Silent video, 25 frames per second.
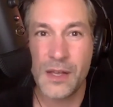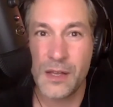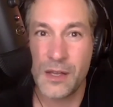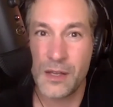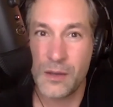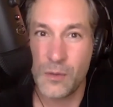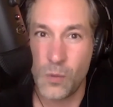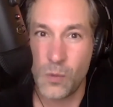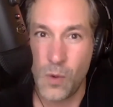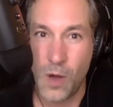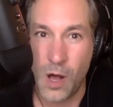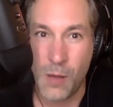
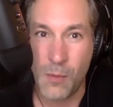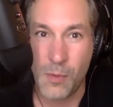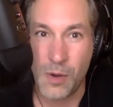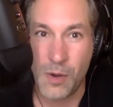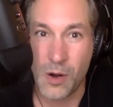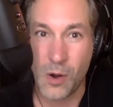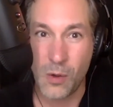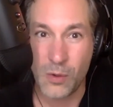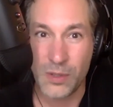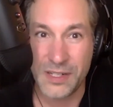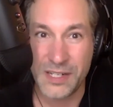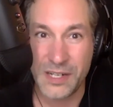Walmart
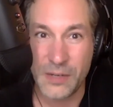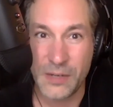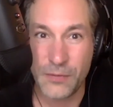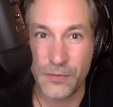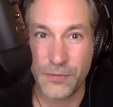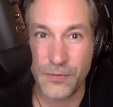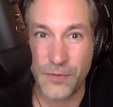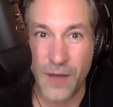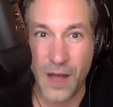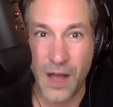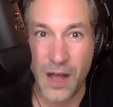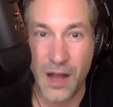only did
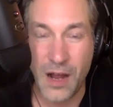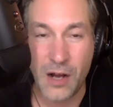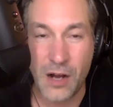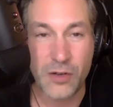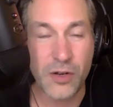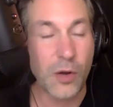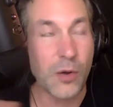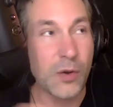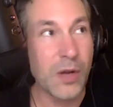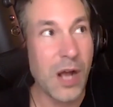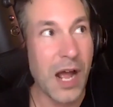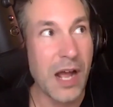
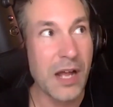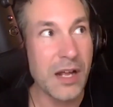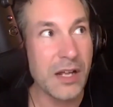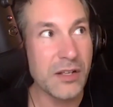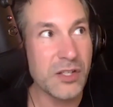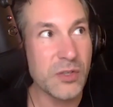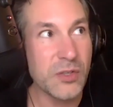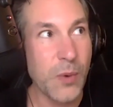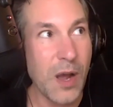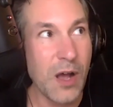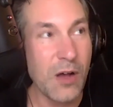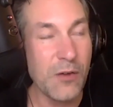
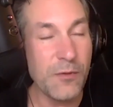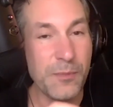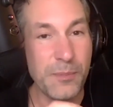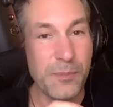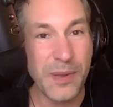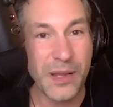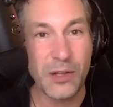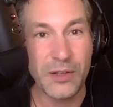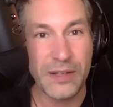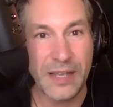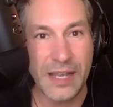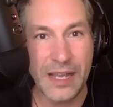12
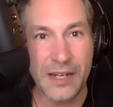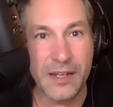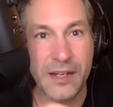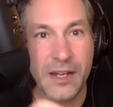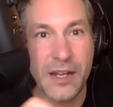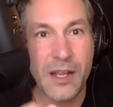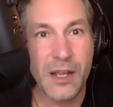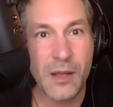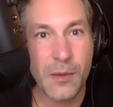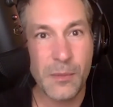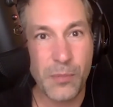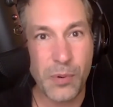billion
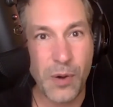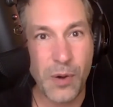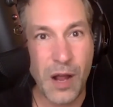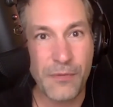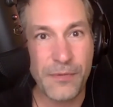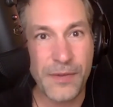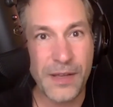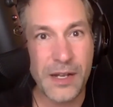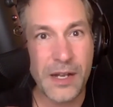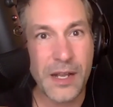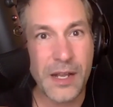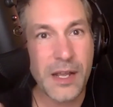
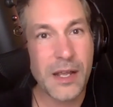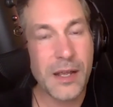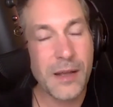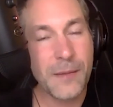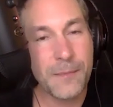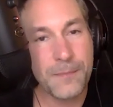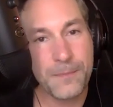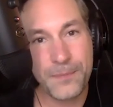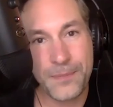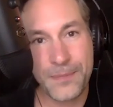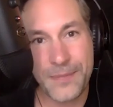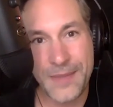profit.
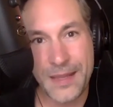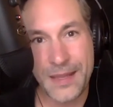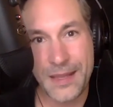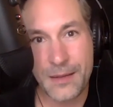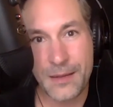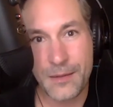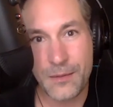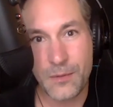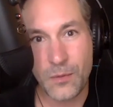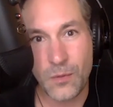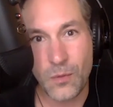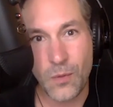
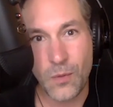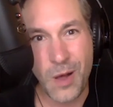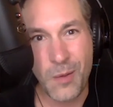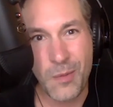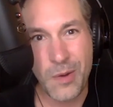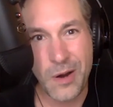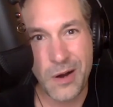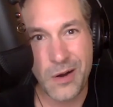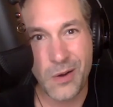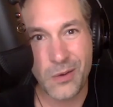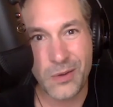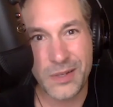
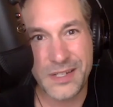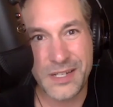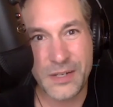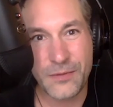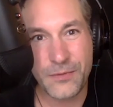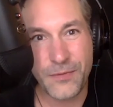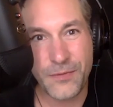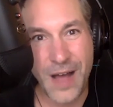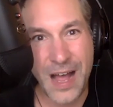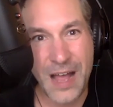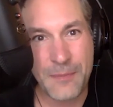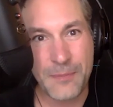Walmart only did
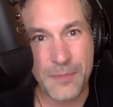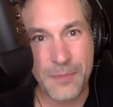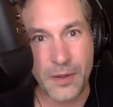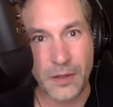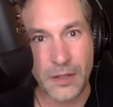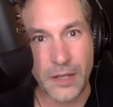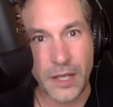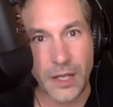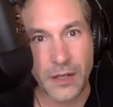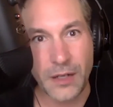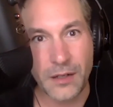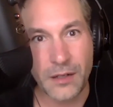5
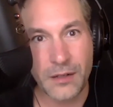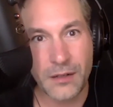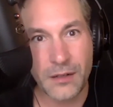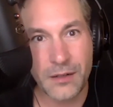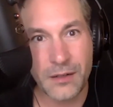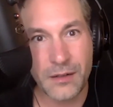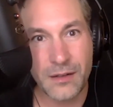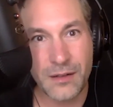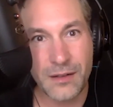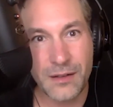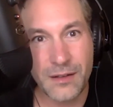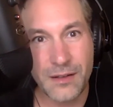billion.
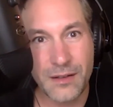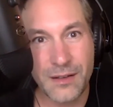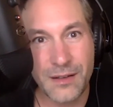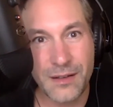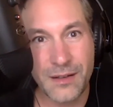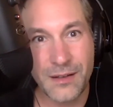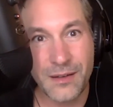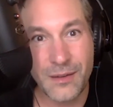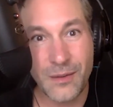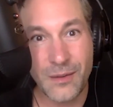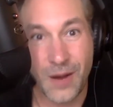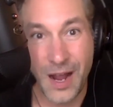Okay.
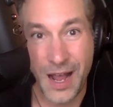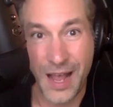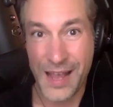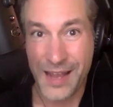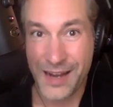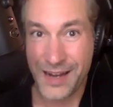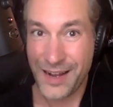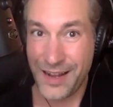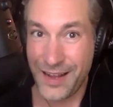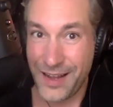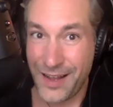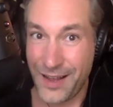Right?
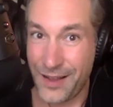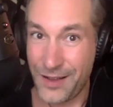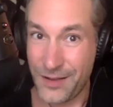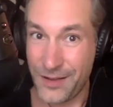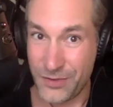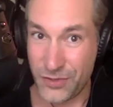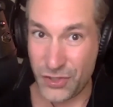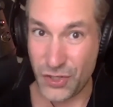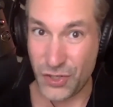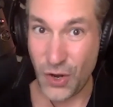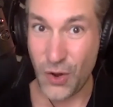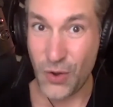Okay.
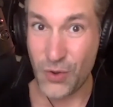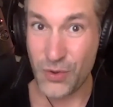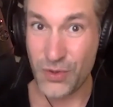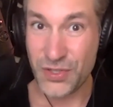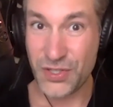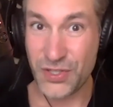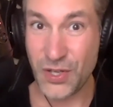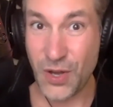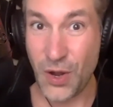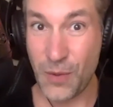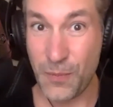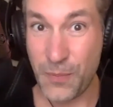So,
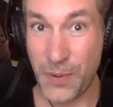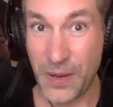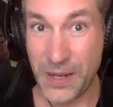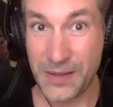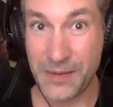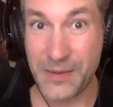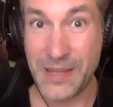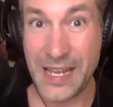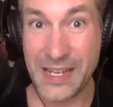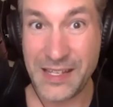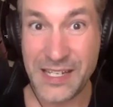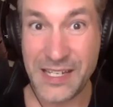but
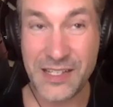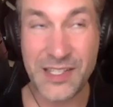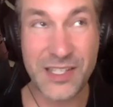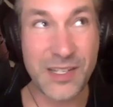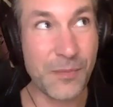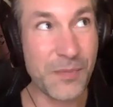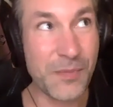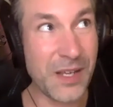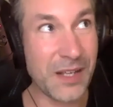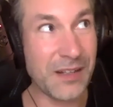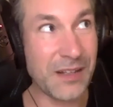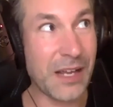they did
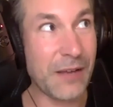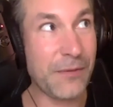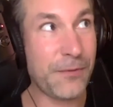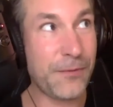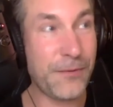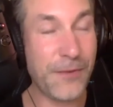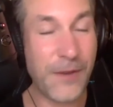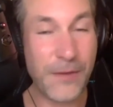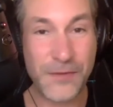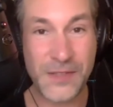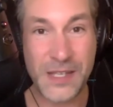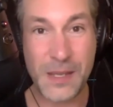something like
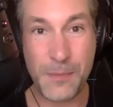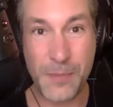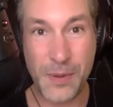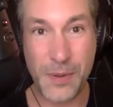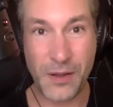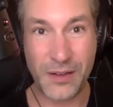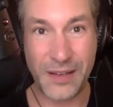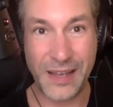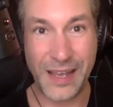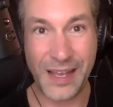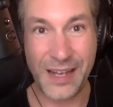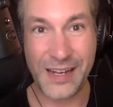50
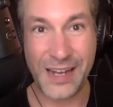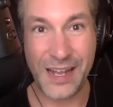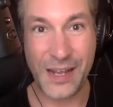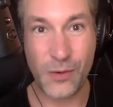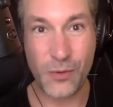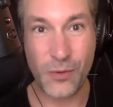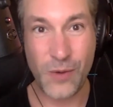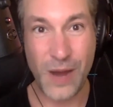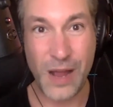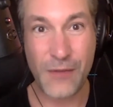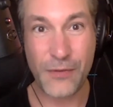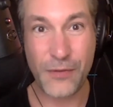billion in
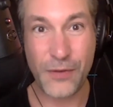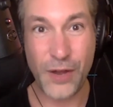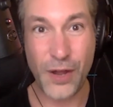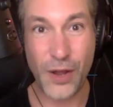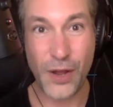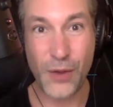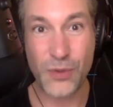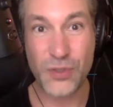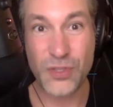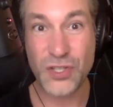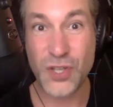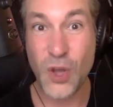revenue.
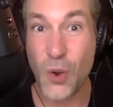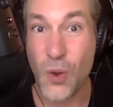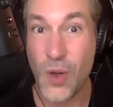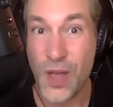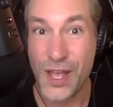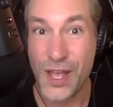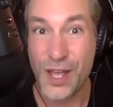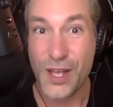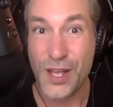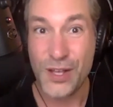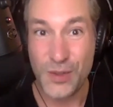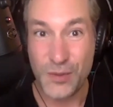So
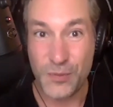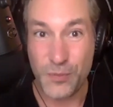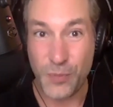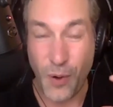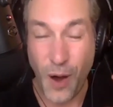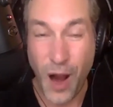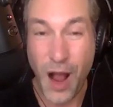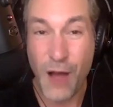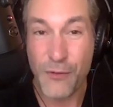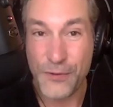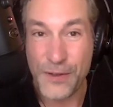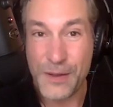
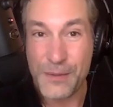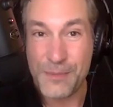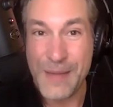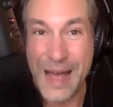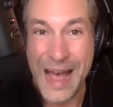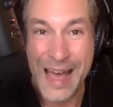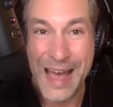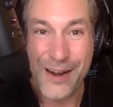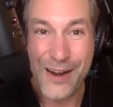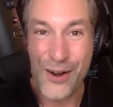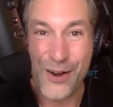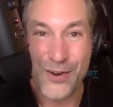profit
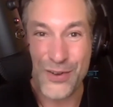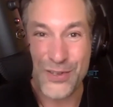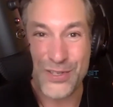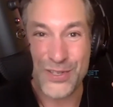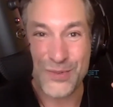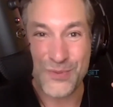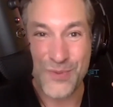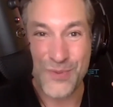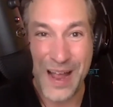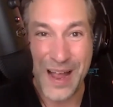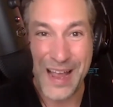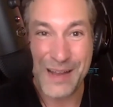matters,
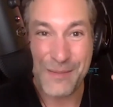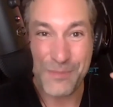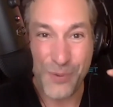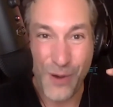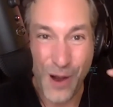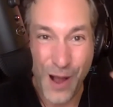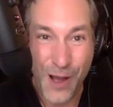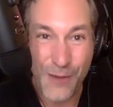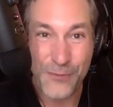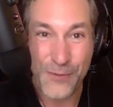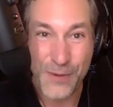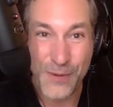right?
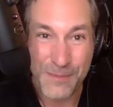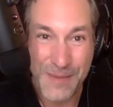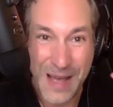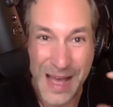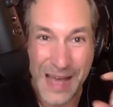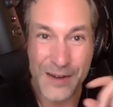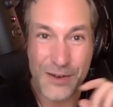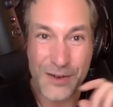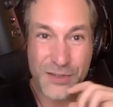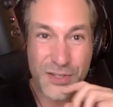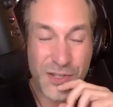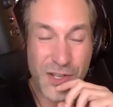Profit
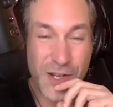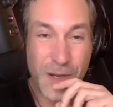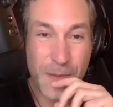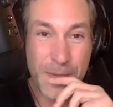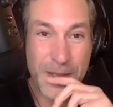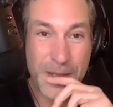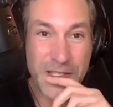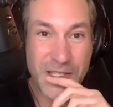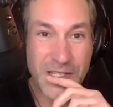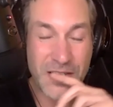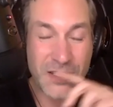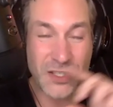matters in your
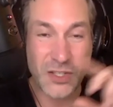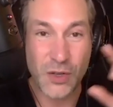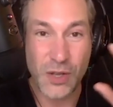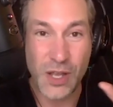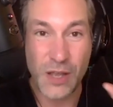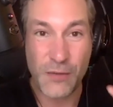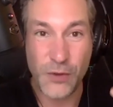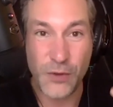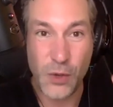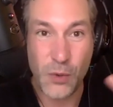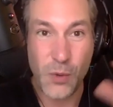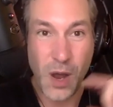business. So
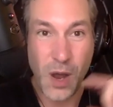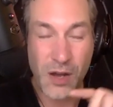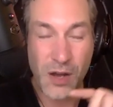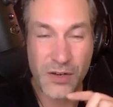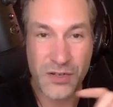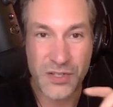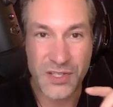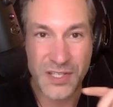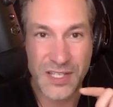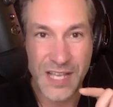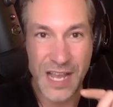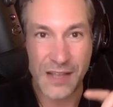if you
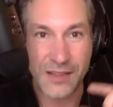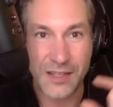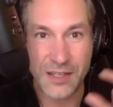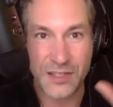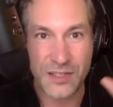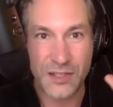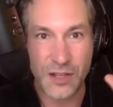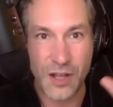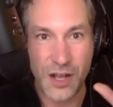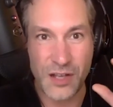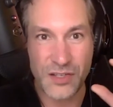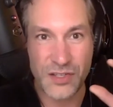understand these
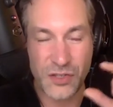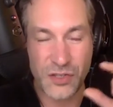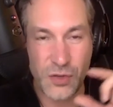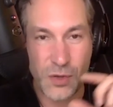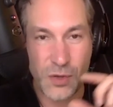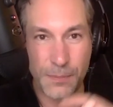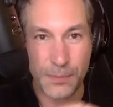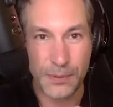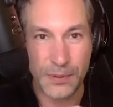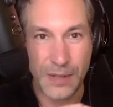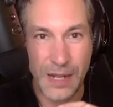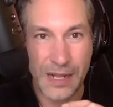laws and you
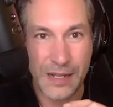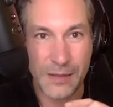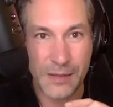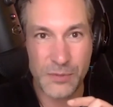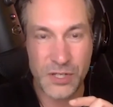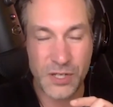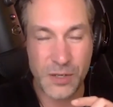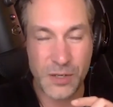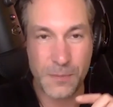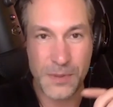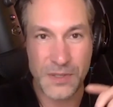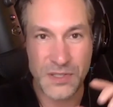apply them to
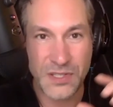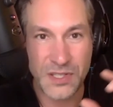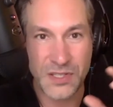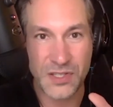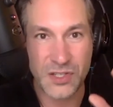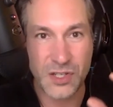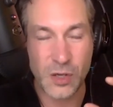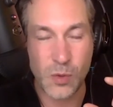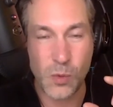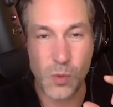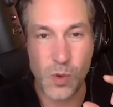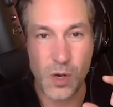your business, it's
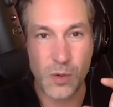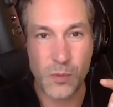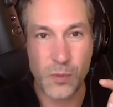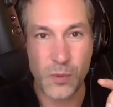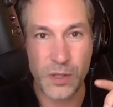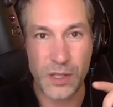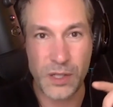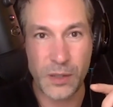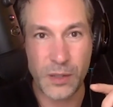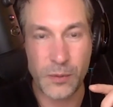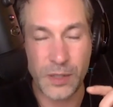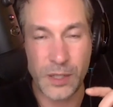going to work
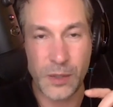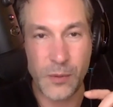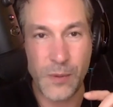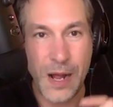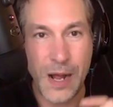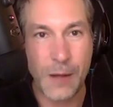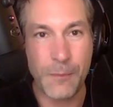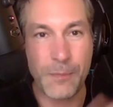really, really well.